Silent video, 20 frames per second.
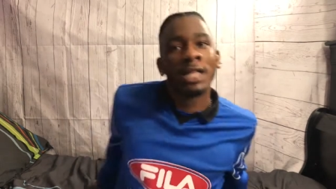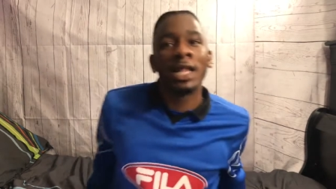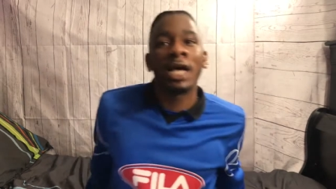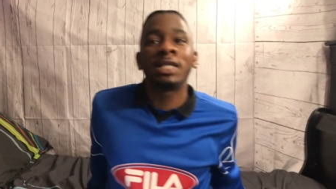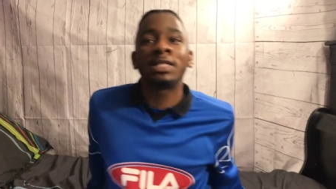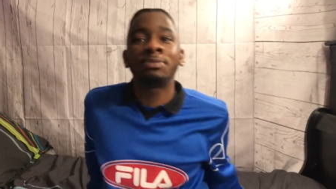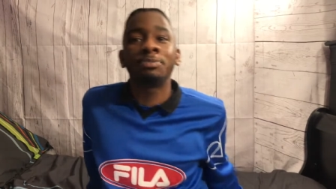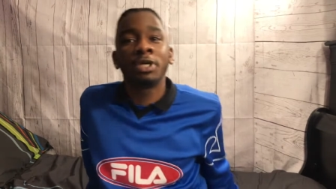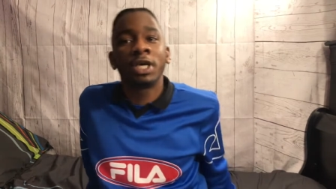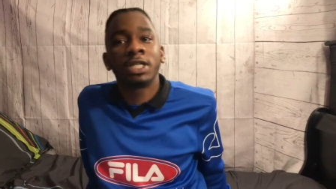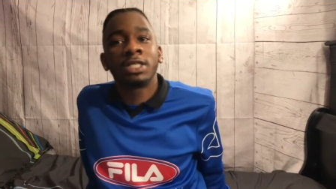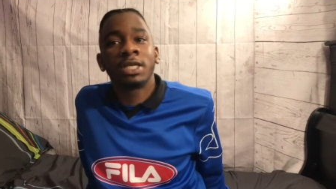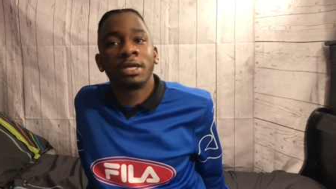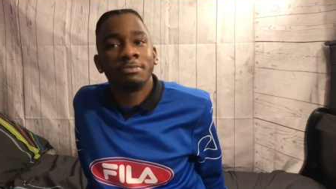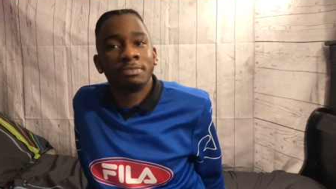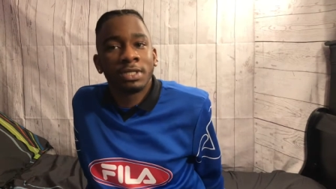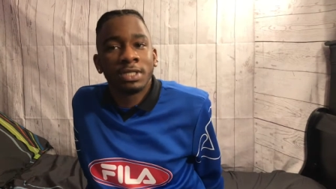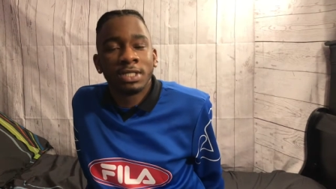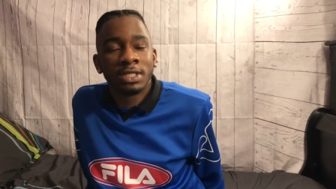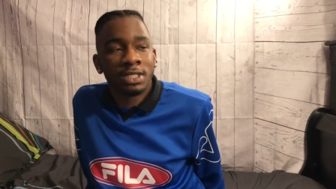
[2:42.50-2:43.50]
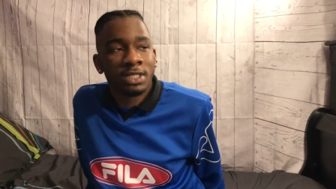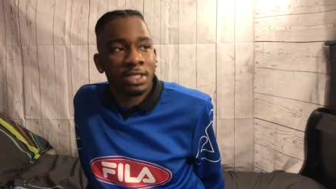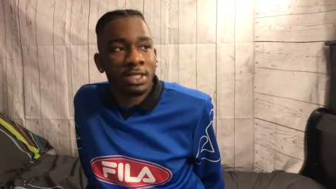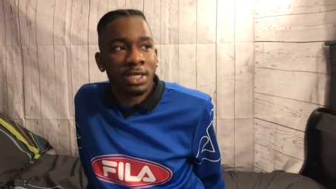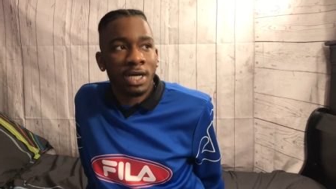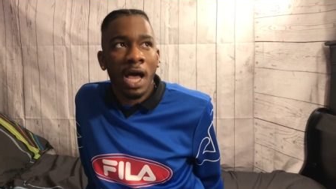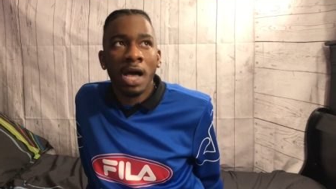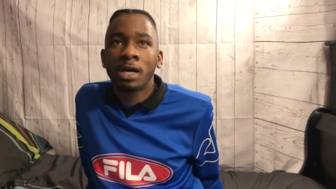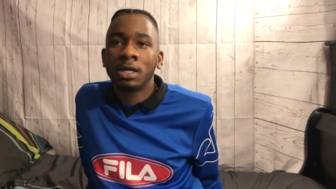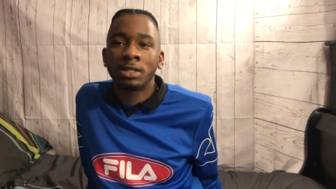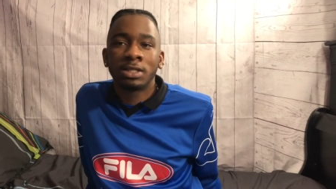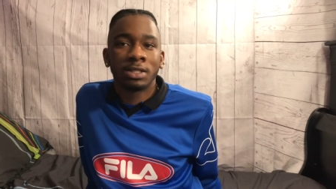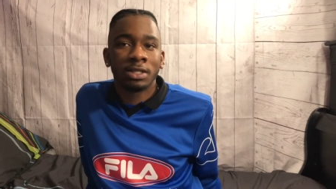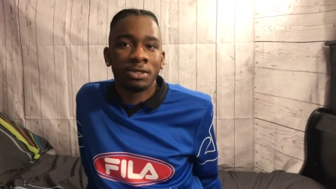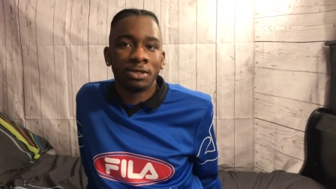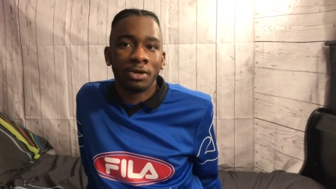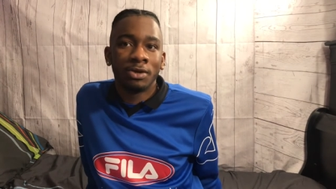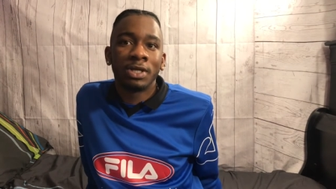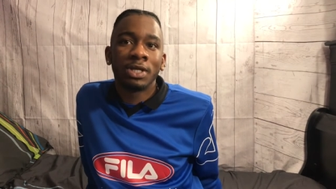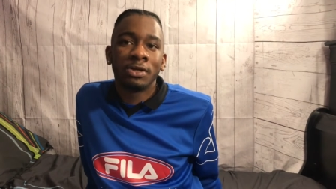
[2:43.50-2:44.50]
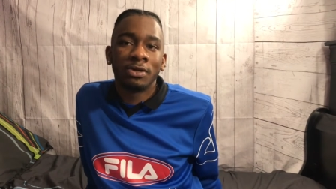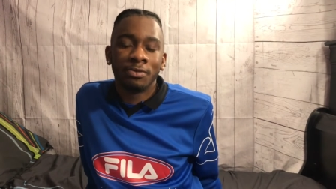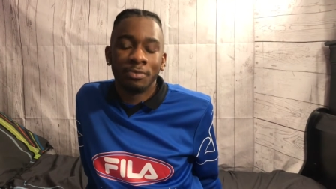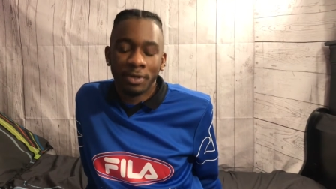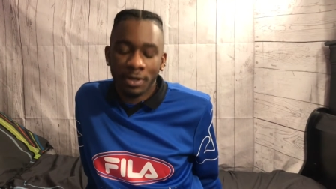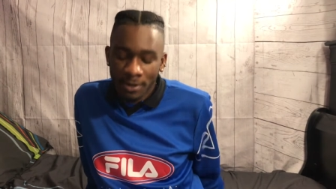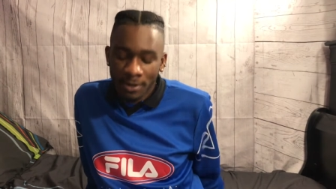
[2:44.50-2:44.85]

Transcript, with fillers: That's me attempting to sing. I'm just